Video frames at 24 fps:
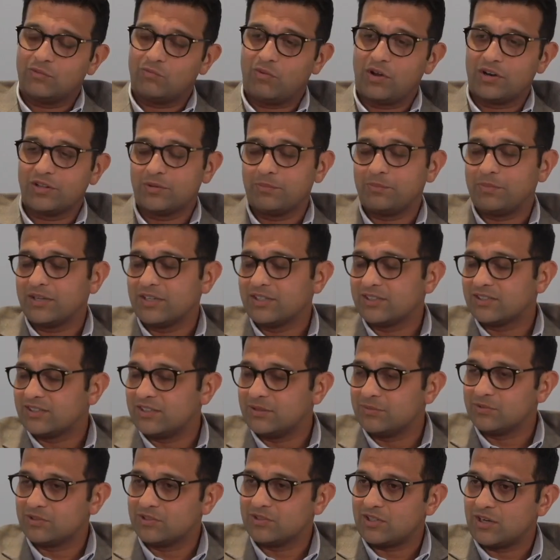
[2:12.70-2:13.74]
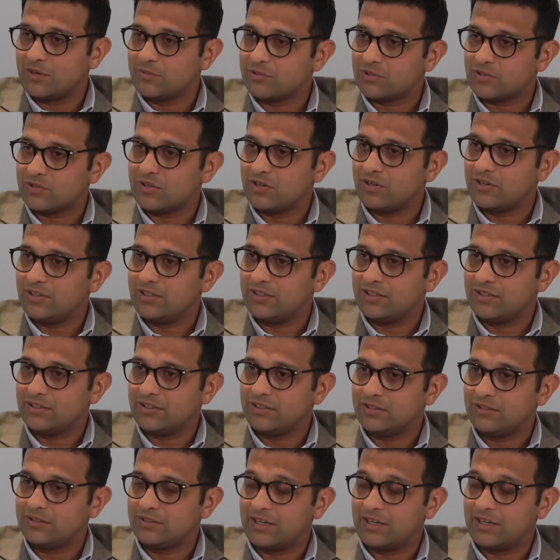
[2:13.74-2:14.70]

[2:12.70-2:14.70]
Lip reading: one of the biggest themes in cybersecurity